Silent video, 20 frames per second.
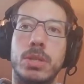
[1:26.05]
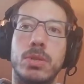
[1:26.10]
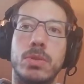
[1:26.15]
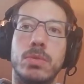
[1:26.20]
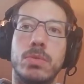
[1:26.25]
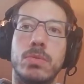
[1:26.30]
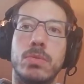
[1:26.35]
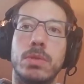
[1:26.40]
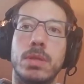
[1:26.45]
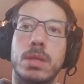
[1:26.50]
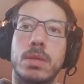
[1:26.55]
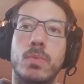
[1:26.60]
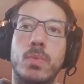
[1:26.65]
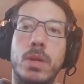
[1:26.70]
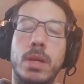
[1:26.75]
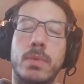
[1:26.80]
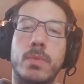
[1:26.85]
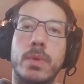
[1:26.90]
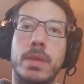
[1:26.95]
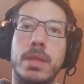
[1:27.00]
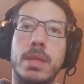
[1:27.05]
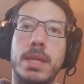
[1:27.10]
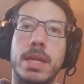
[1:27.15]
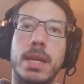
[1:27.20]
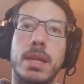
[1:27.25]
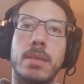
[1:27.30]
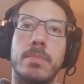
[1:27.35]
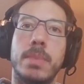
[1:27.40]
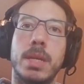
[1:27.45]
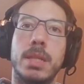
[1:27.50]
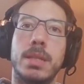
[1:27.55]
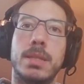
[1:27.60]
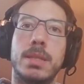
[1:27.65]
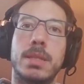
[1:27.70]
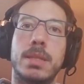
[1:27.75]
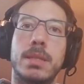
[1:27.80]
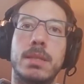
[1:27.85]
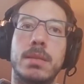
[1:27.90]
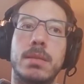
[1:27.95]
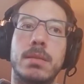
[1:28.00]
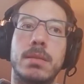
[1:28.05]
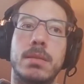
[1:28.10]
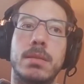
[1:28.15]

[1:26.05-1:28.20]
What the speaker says: to work with the elements.